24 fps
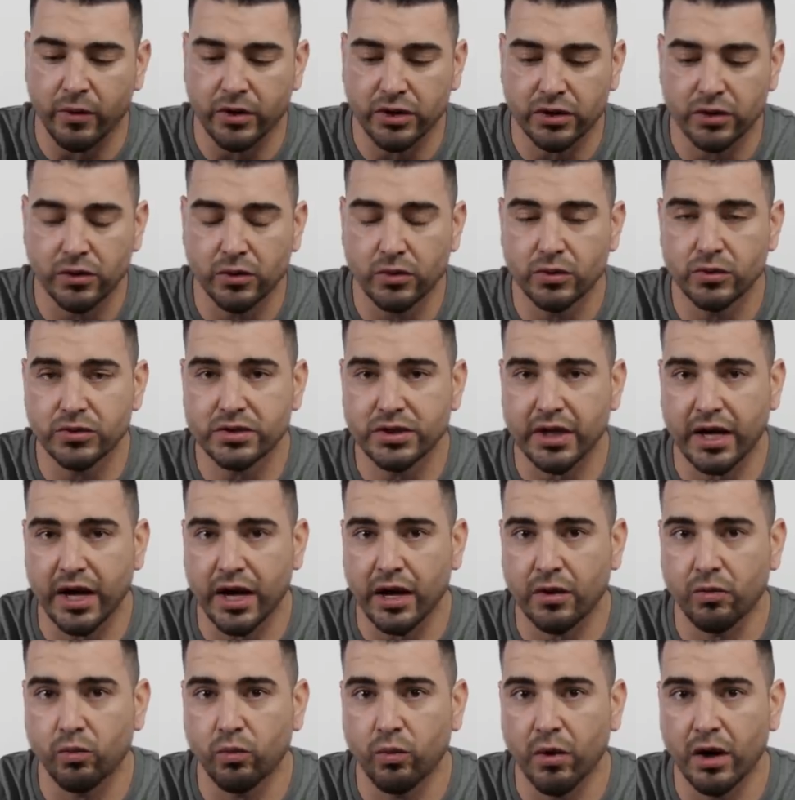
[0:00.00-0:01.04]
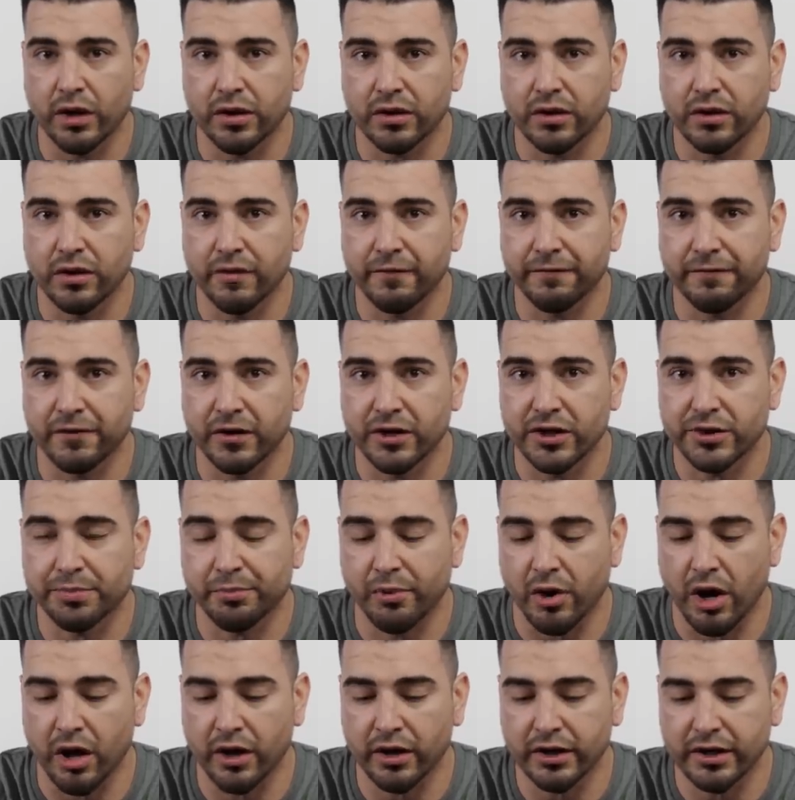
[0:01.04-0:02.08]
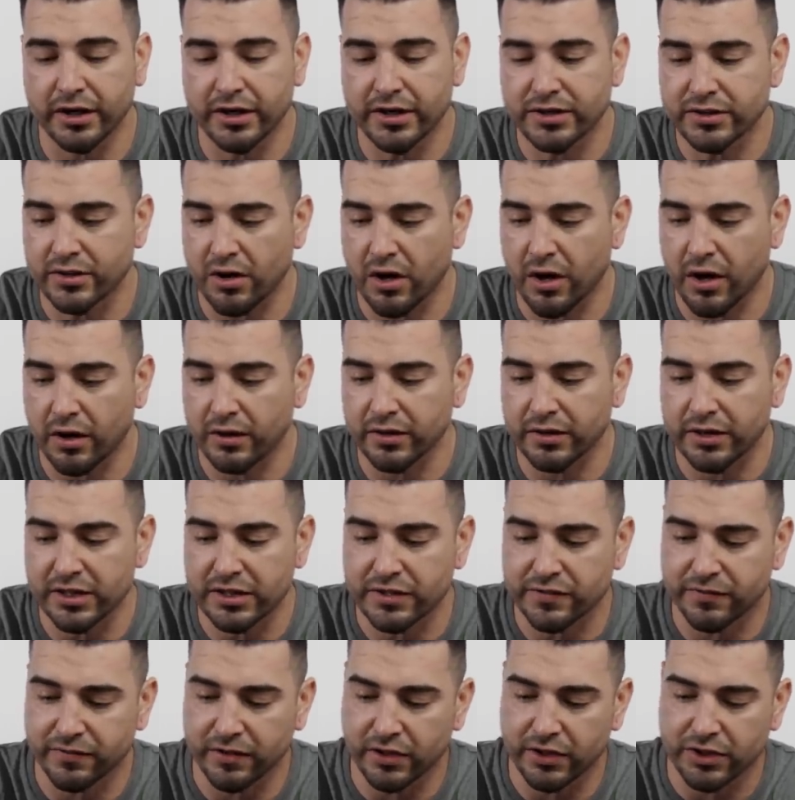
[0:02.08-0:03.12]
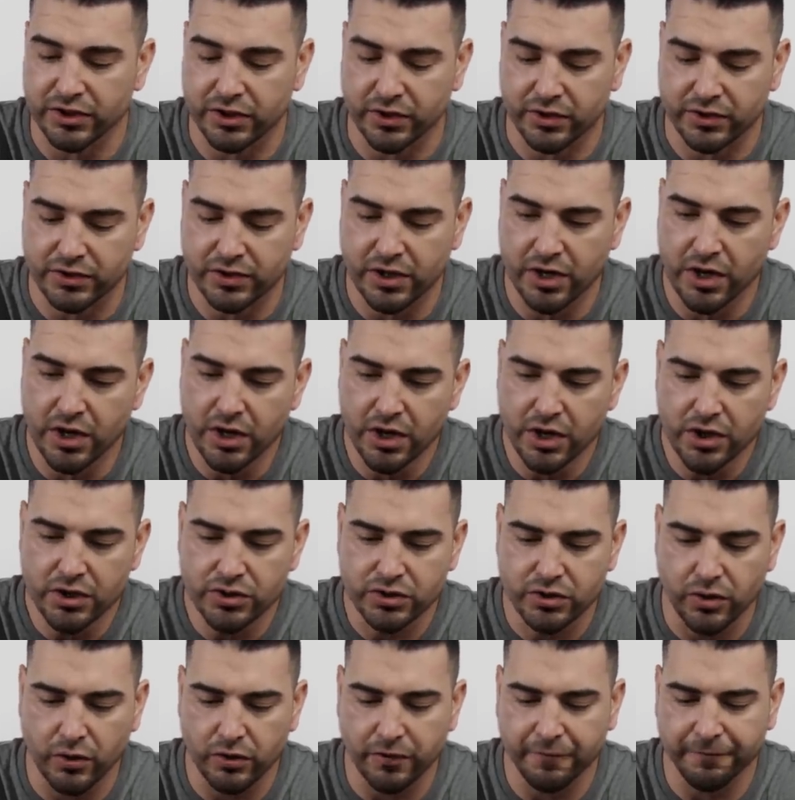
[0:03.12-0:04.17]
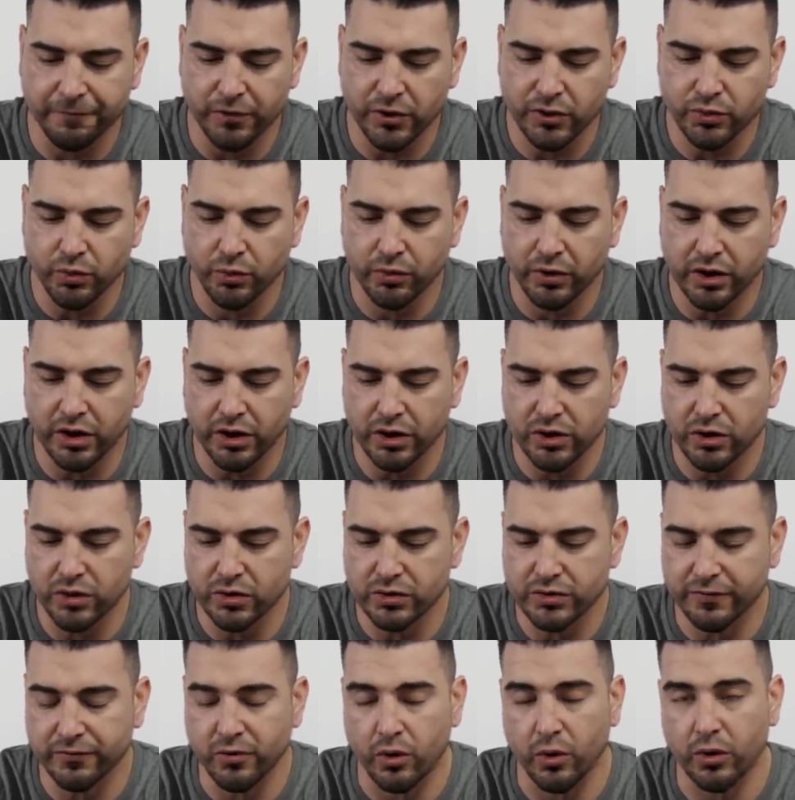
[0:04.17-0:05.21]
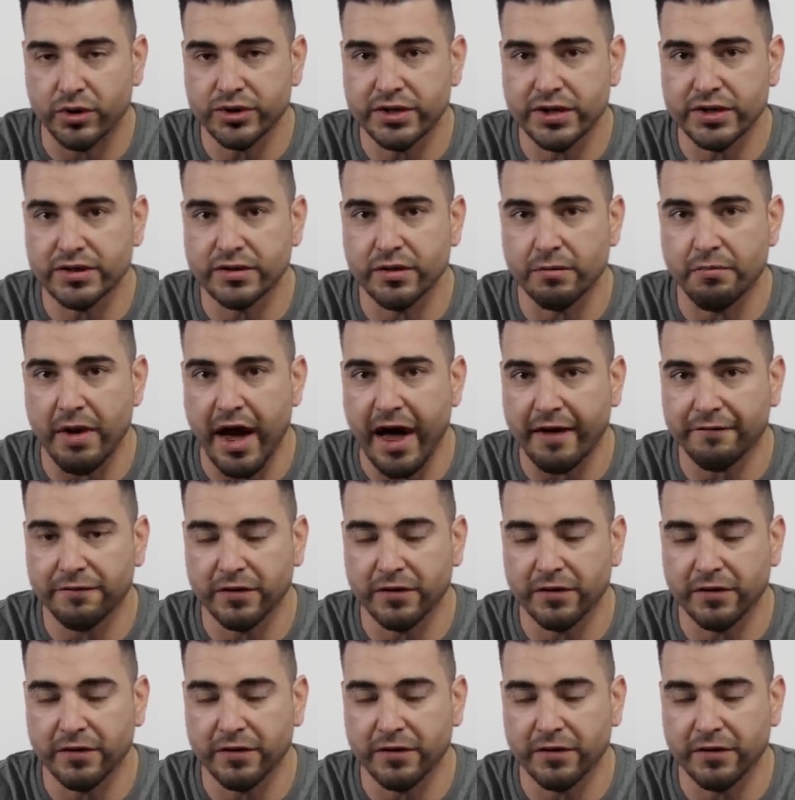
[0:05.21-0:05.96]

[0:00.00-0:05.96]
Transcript: to use and what the finished product is on these finishers. So the first one we're gonna use, of course, is the matte